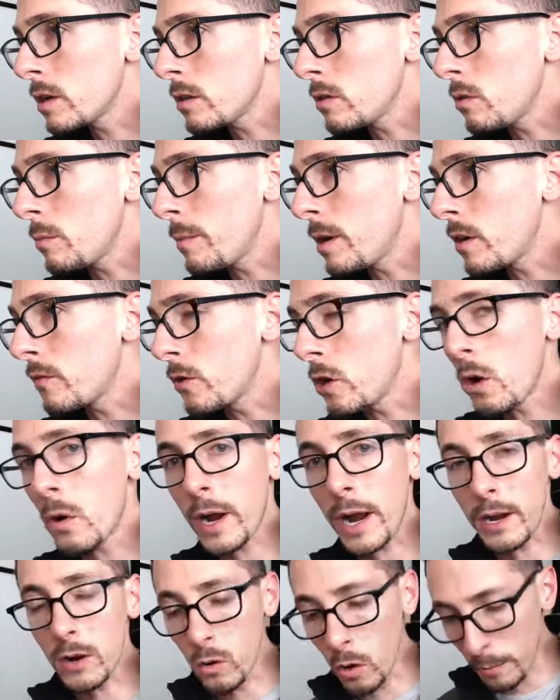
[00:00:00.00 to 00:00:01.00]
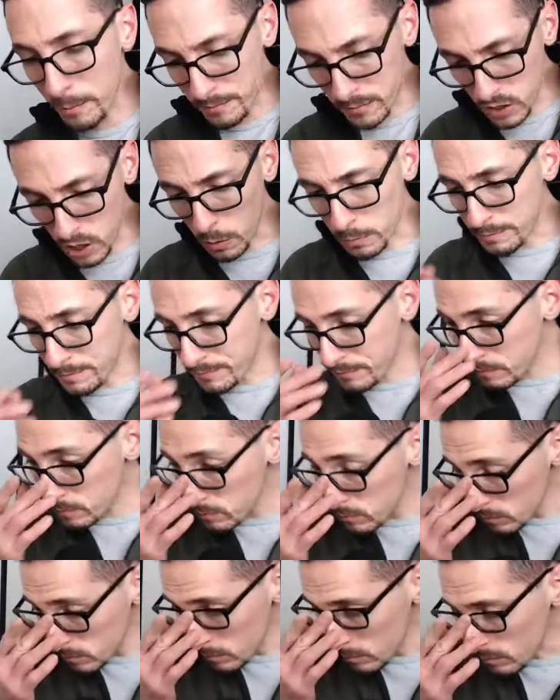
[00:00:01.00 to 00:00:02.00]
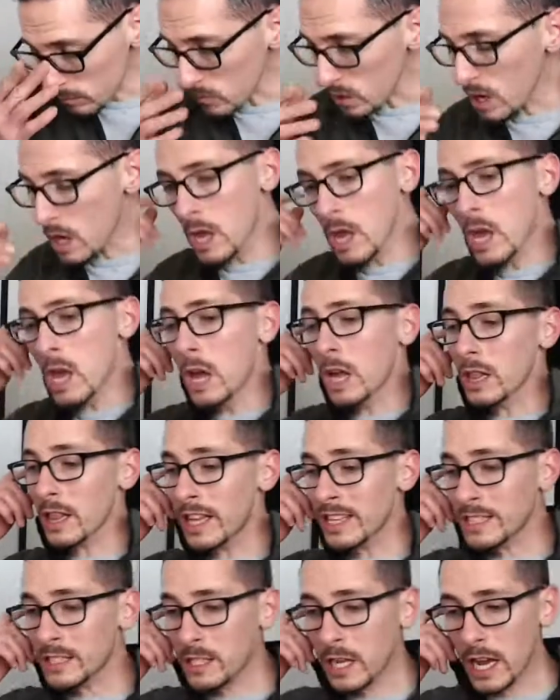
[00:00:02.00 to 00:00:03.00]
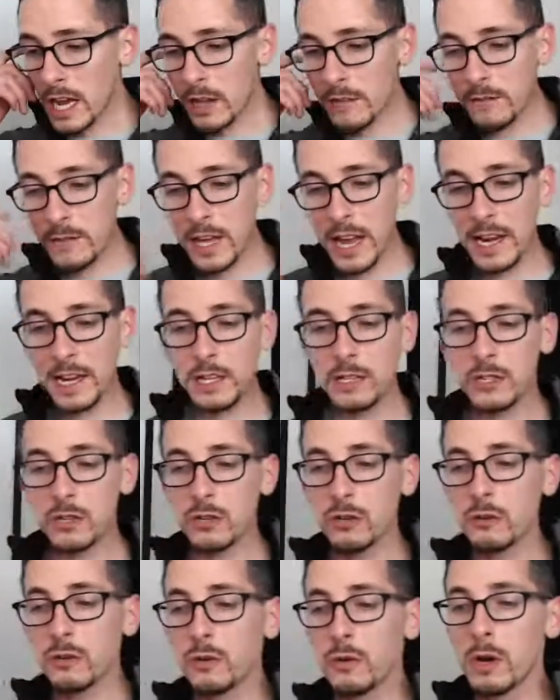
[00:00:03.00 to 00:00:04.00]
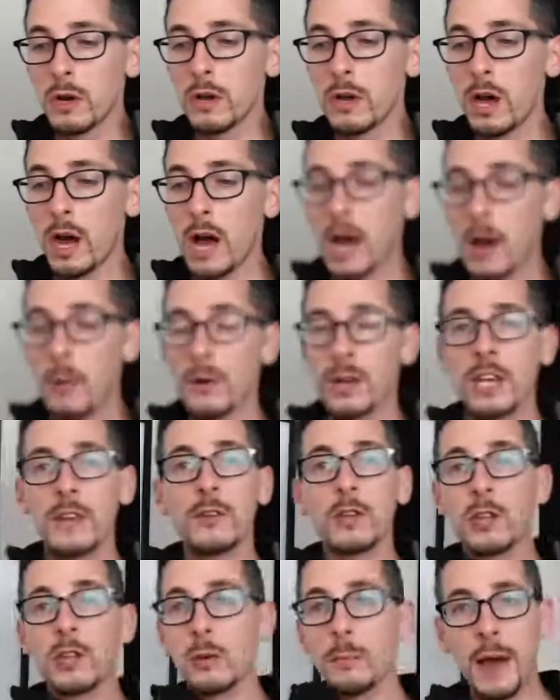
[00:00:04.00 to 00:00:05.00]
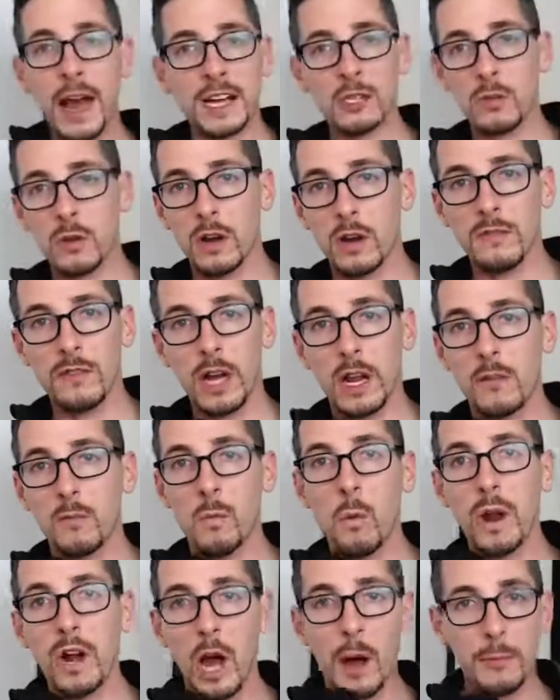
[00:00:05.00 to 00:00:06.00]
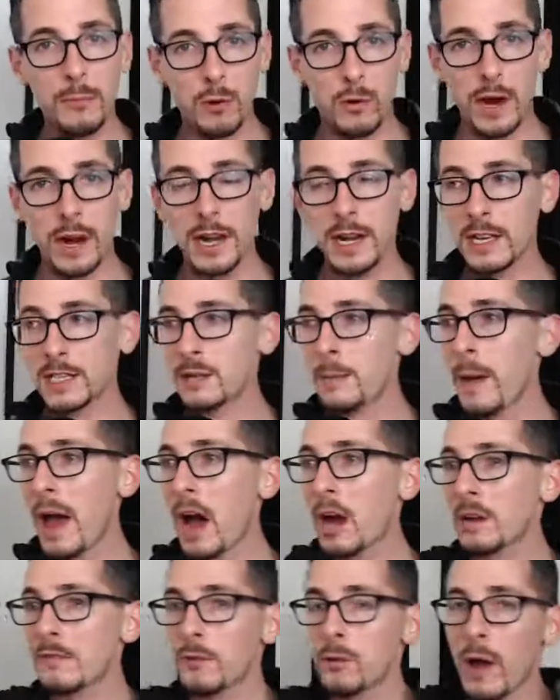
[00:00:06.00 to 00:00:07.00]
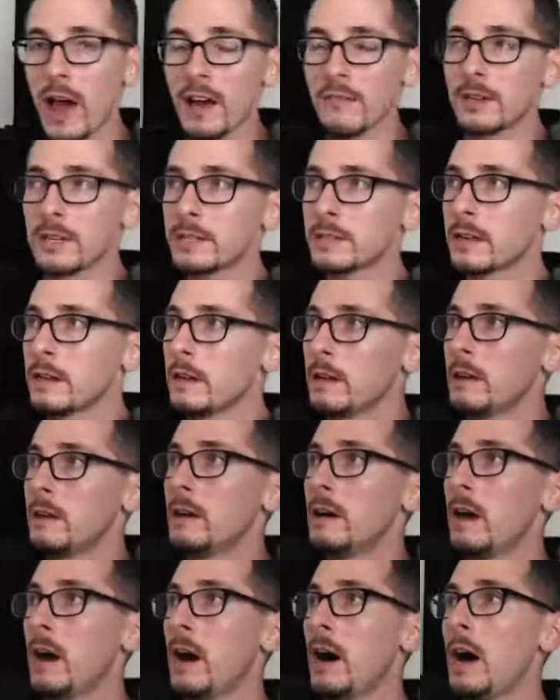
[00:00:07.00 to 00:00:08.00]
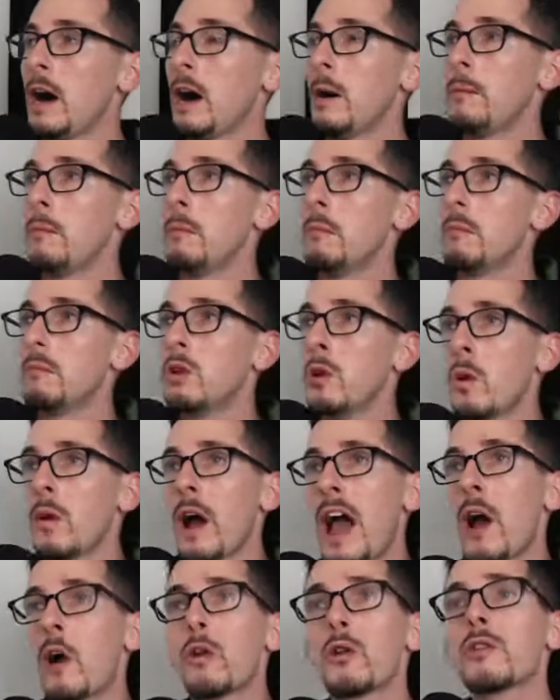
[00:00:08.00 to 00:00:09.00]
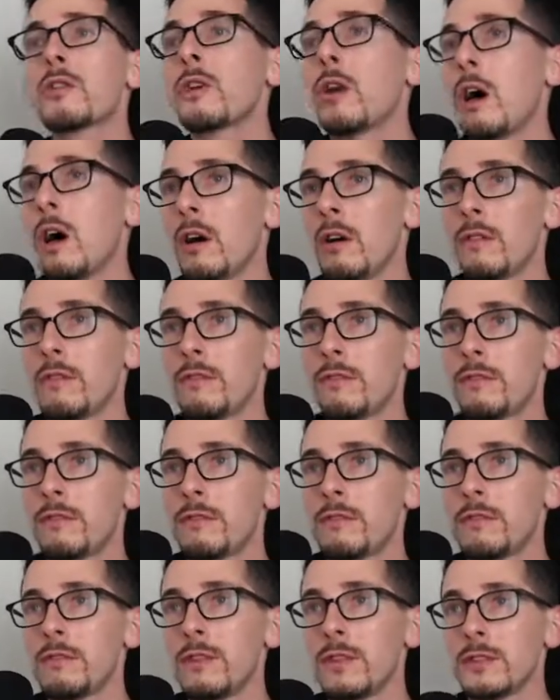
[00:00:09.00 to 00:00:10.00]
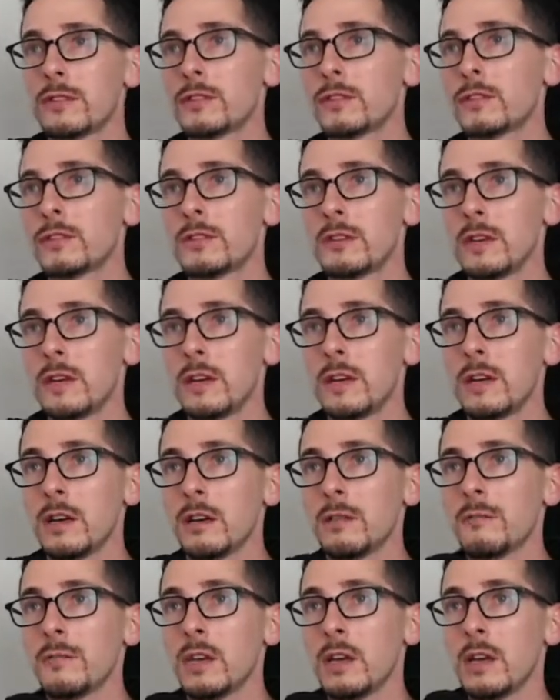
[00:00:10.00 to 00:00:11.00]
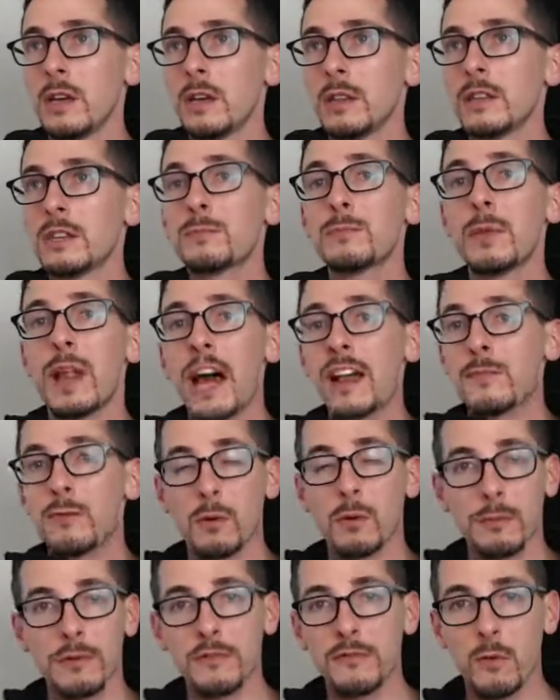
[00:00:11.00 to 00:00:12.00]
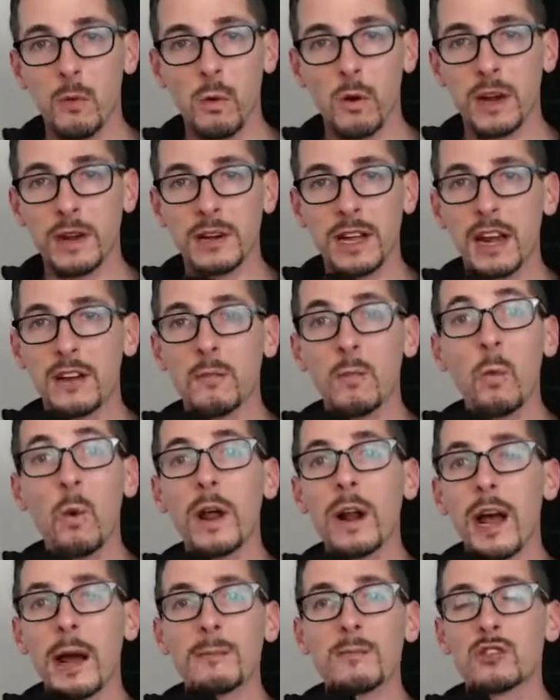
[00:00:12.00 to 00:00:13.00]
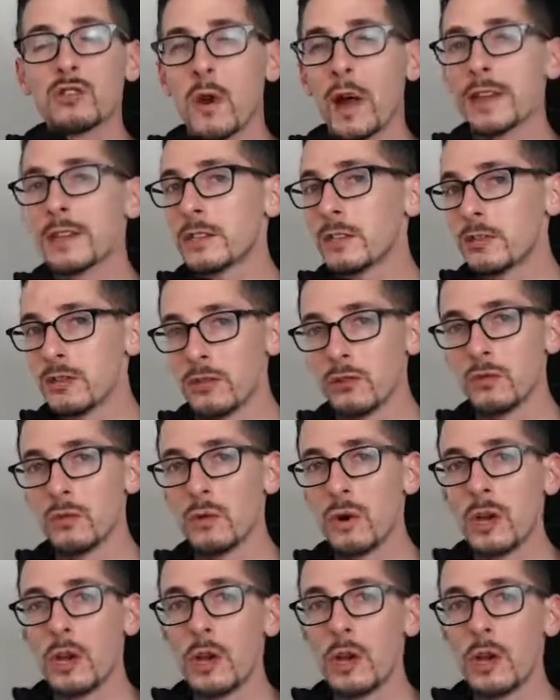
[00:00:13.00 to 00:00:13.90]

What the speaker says: a little better view. Okay, cool. So let's kind of get into, I want to give you a little backstory of kind of what Upgrade is about if you haven't, heard of this this platform before and kind of what I'm trying to do